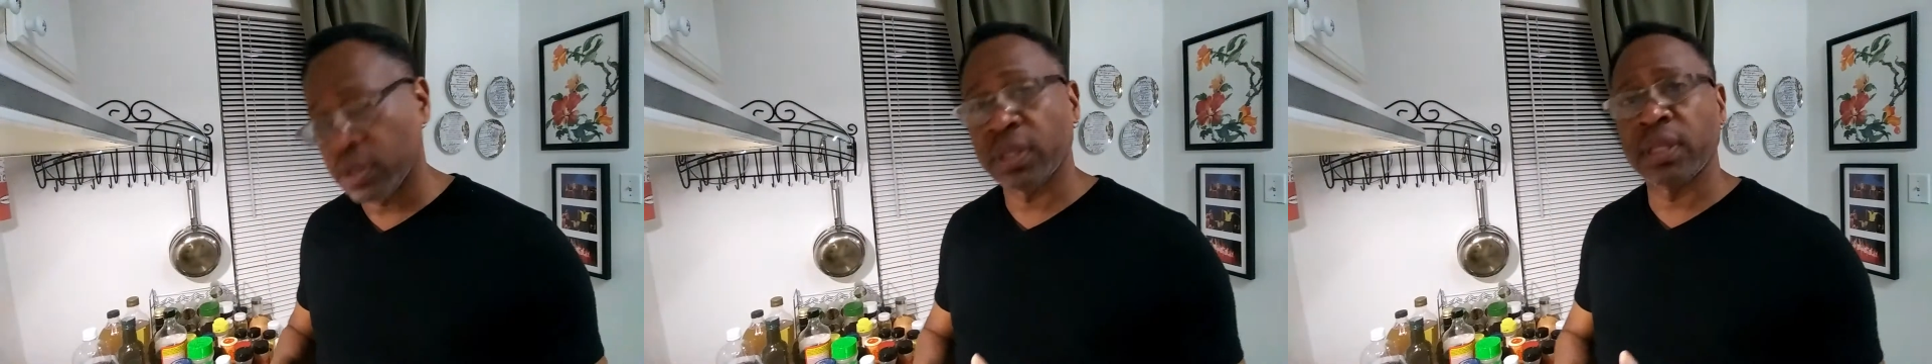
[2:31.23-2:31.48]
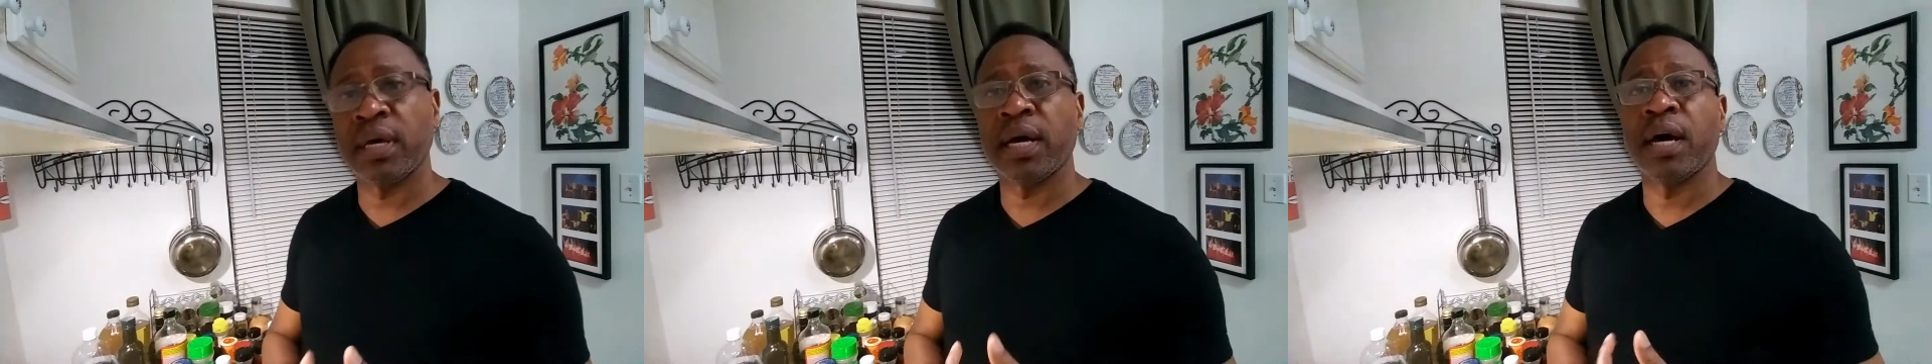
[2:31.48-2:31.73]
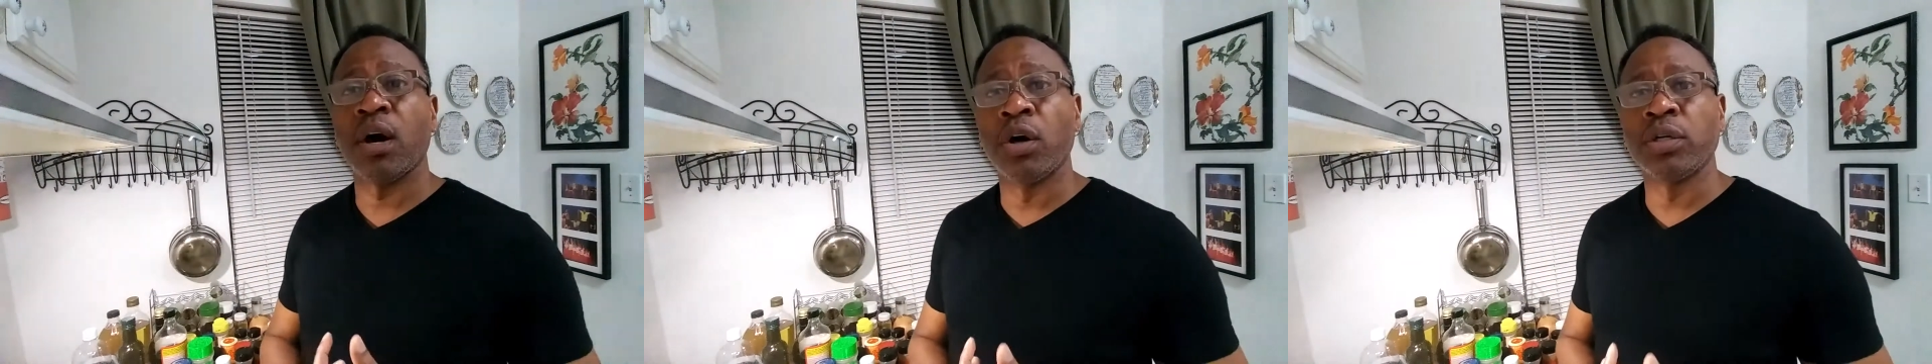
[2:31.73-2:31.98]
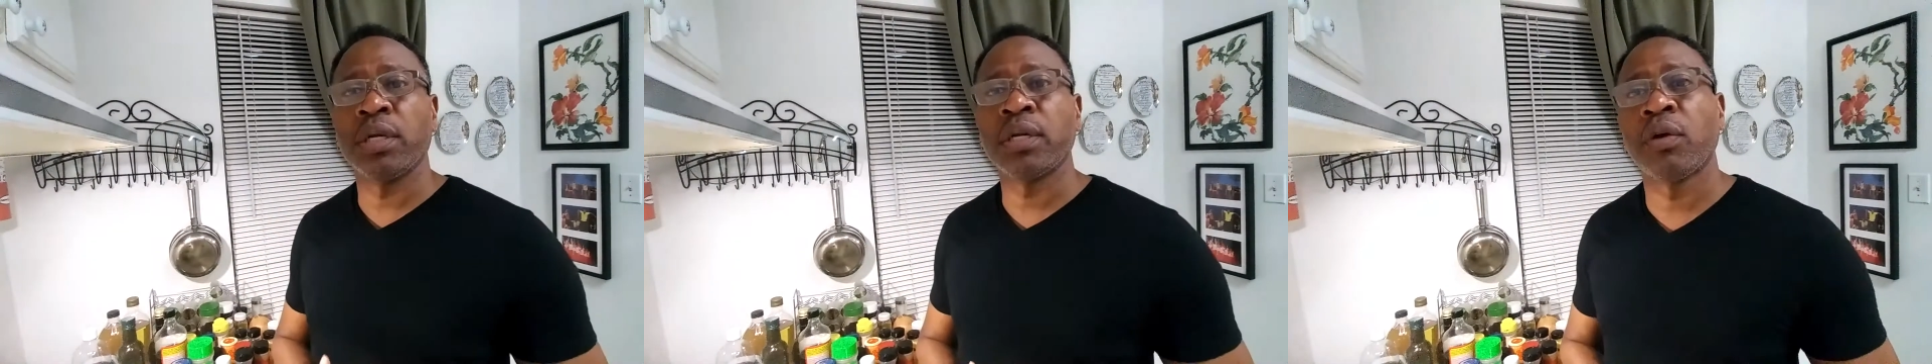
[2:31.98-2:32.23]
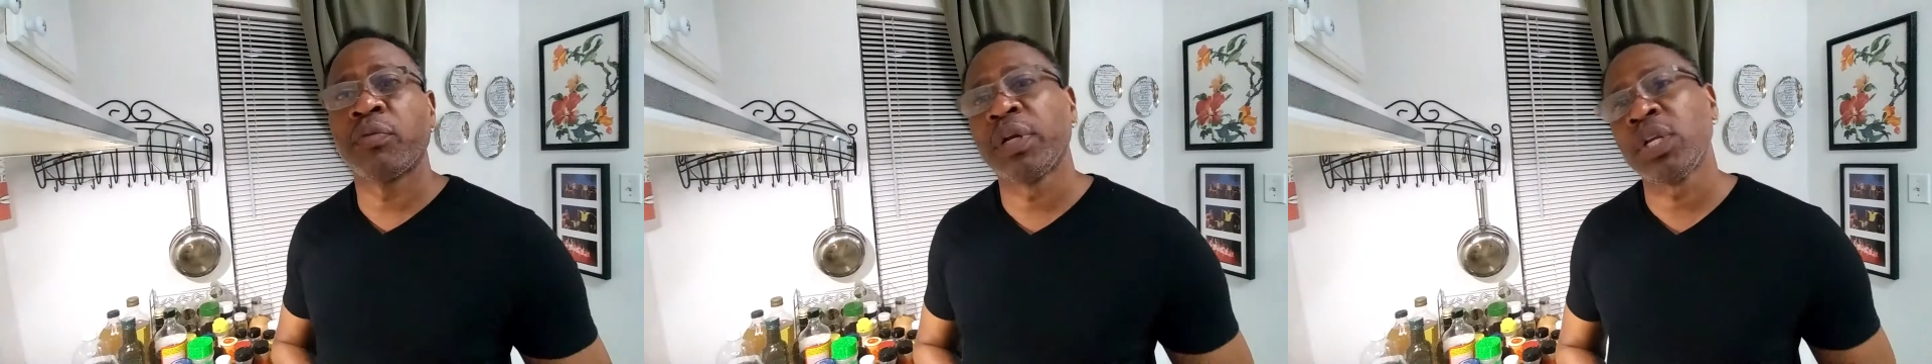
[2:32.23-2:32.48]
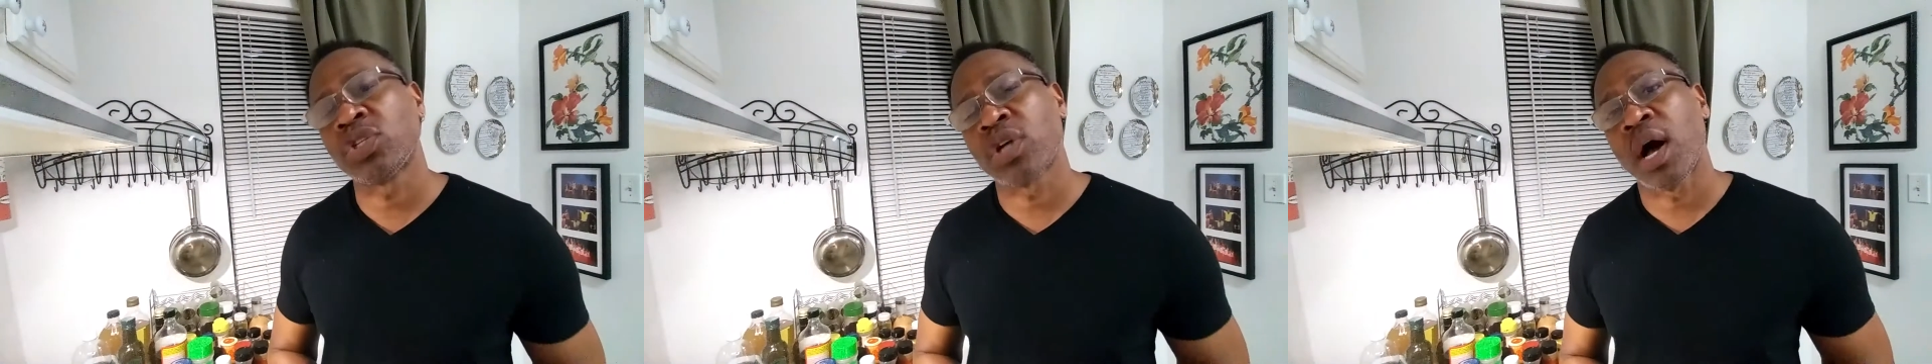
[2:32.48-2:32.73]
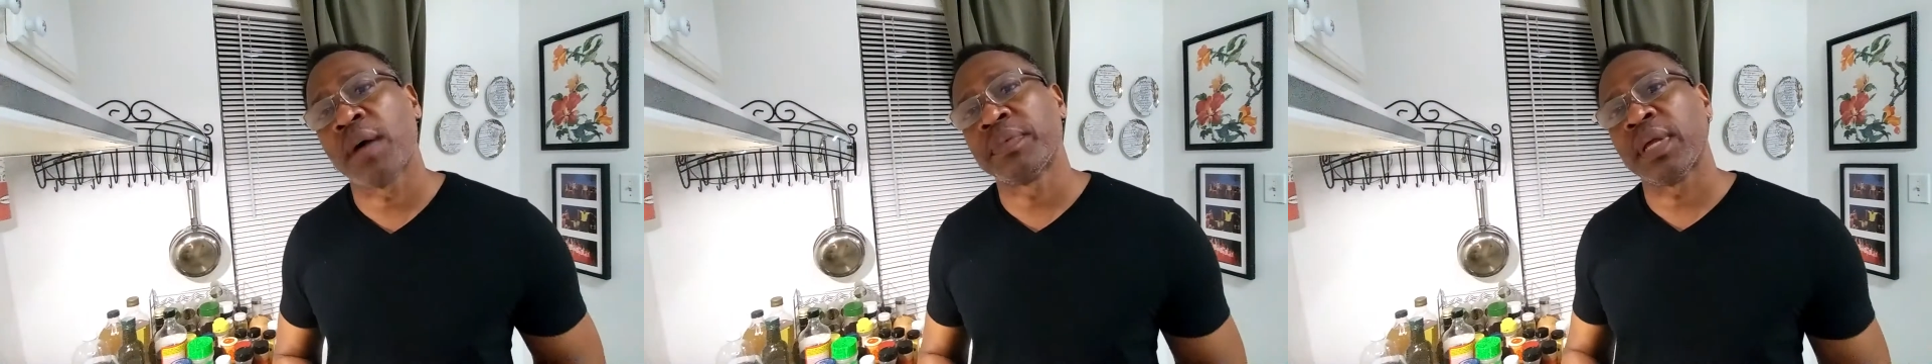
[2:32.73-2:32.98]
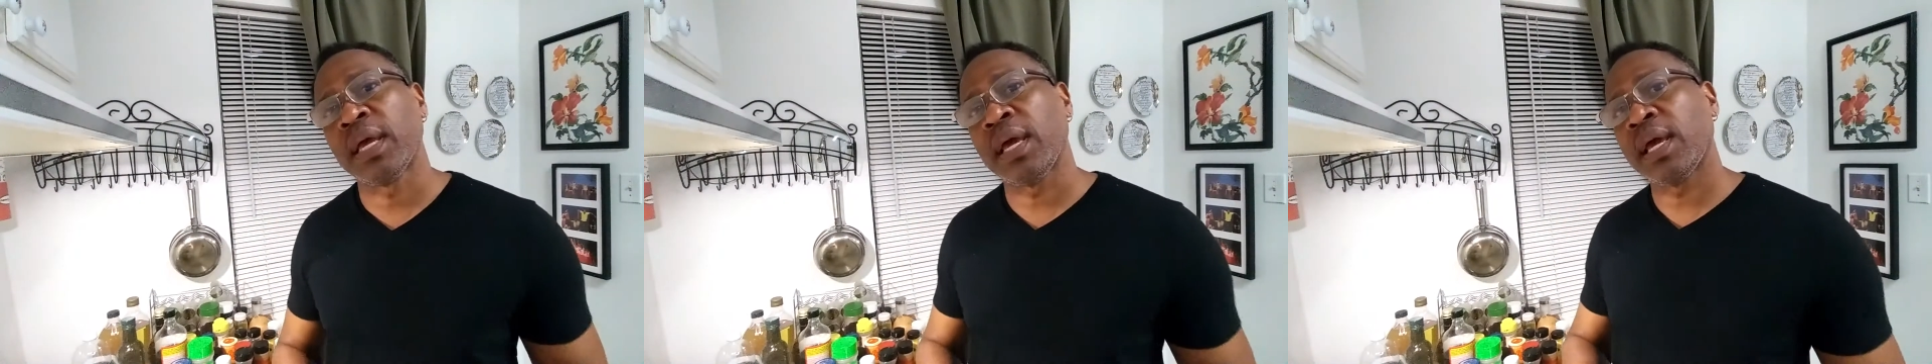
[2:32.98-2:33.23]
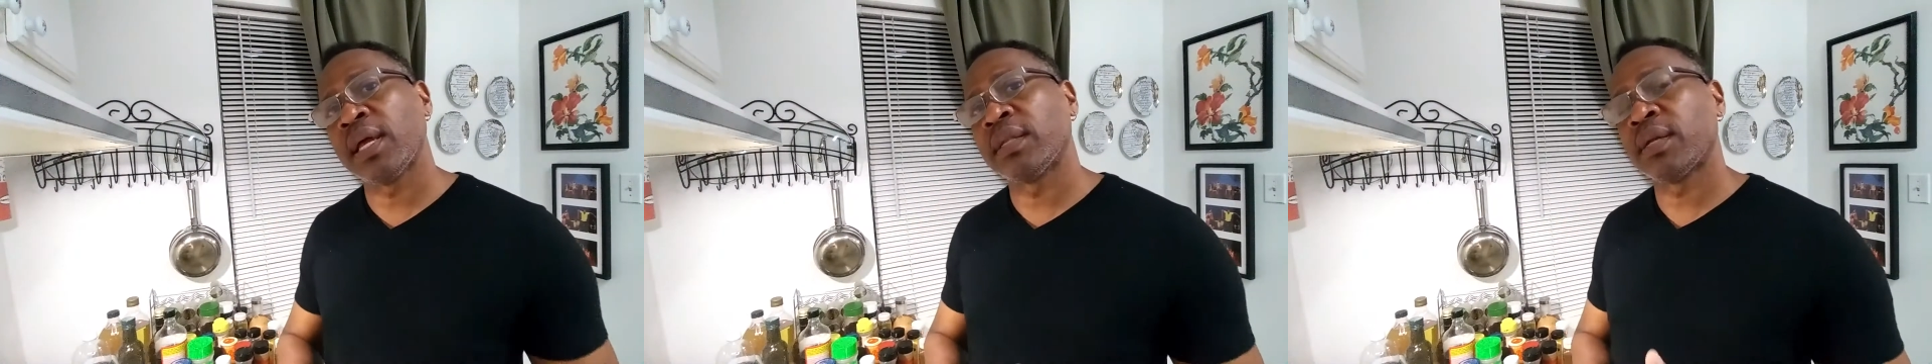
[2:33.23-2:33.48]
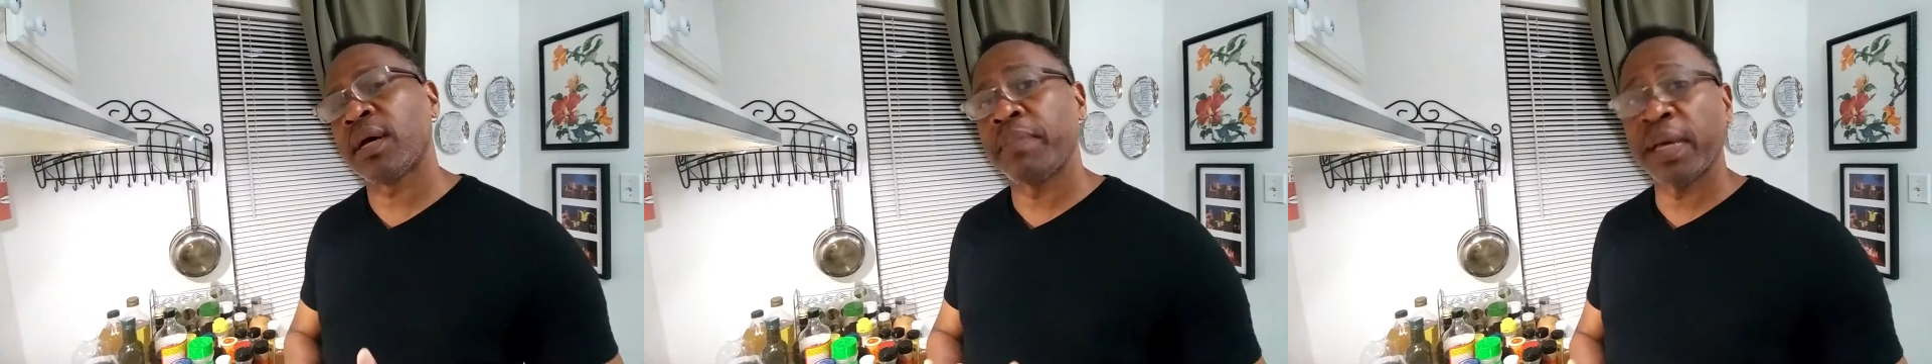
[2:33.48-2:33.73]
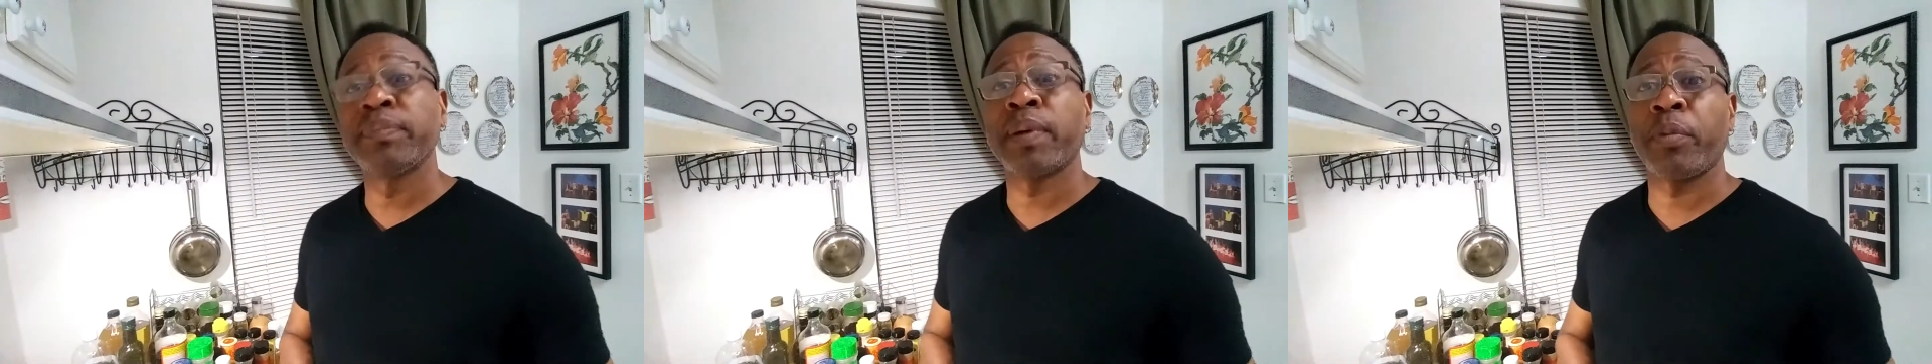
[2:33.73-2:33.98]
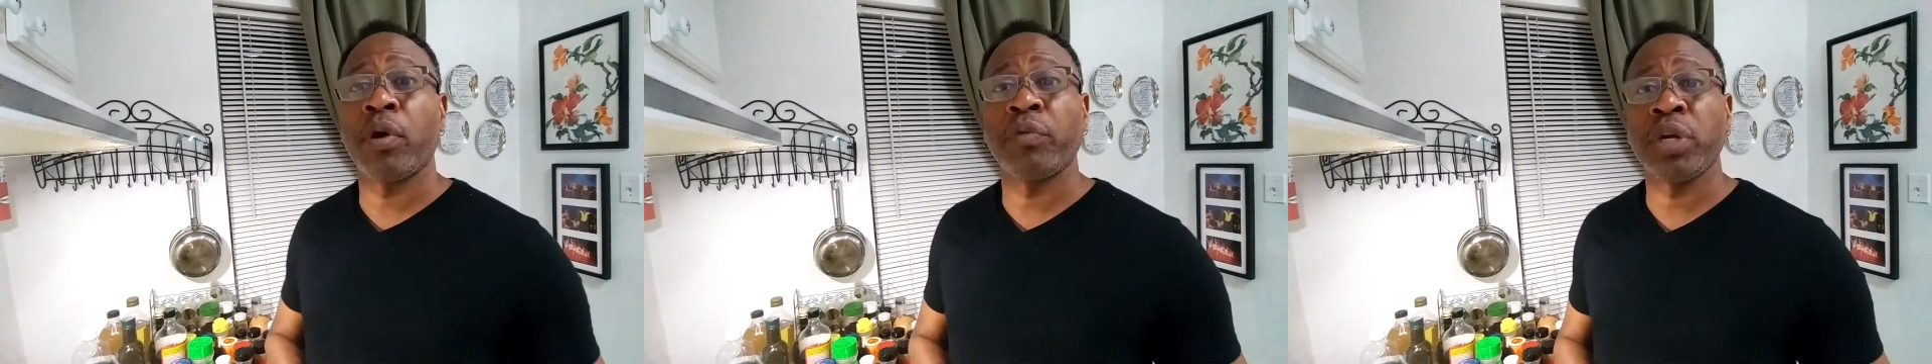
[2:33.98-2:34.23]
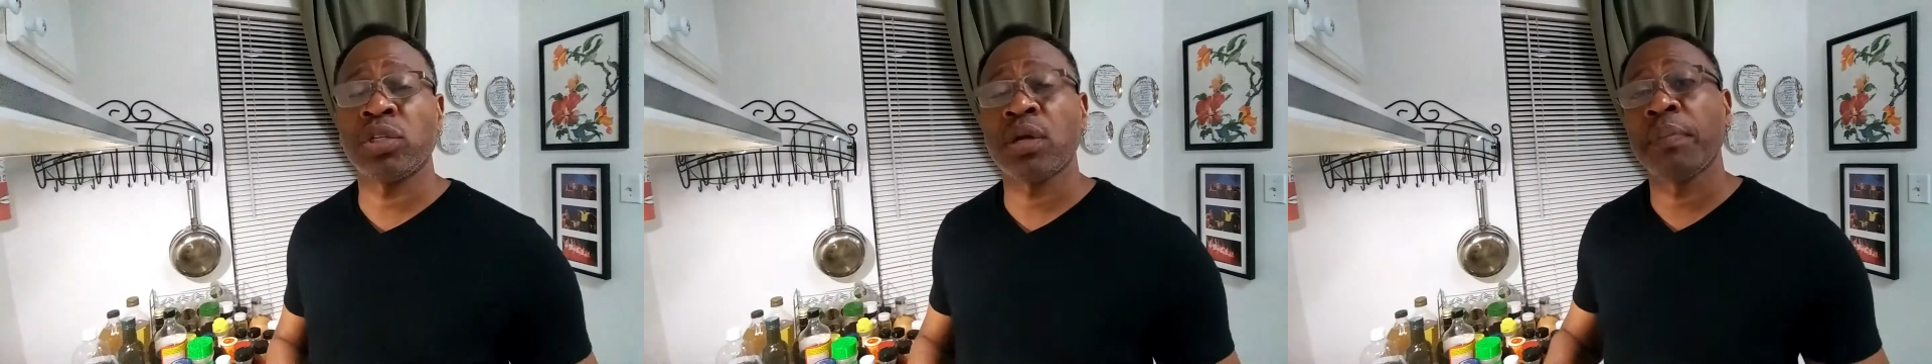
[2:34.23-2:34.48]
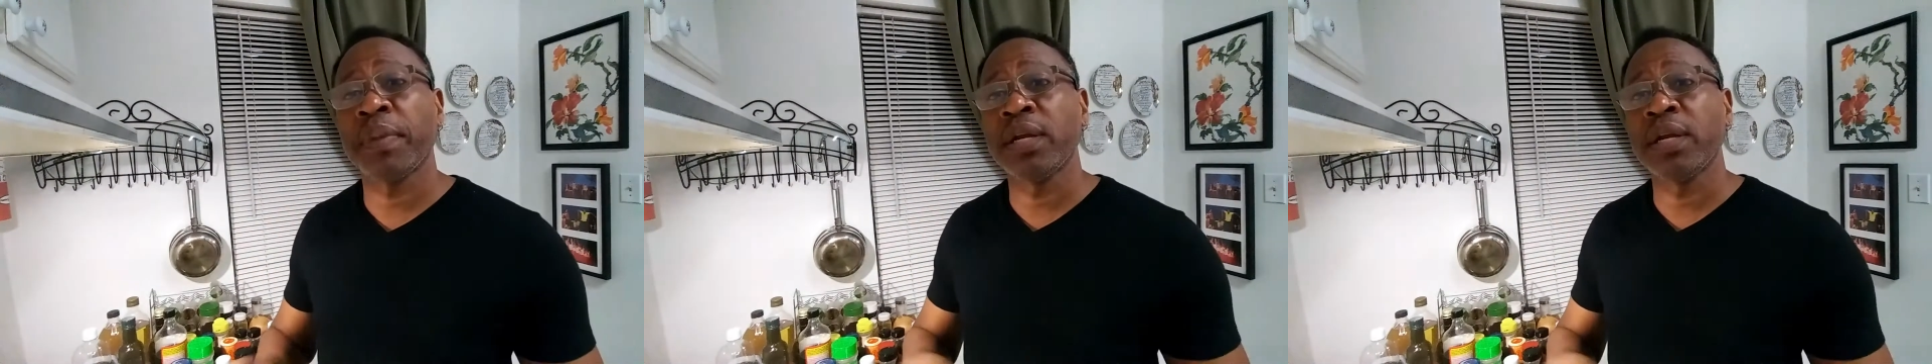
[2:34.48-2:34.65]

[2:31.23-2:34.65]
the onion already chopped and the bell pepper already chopped,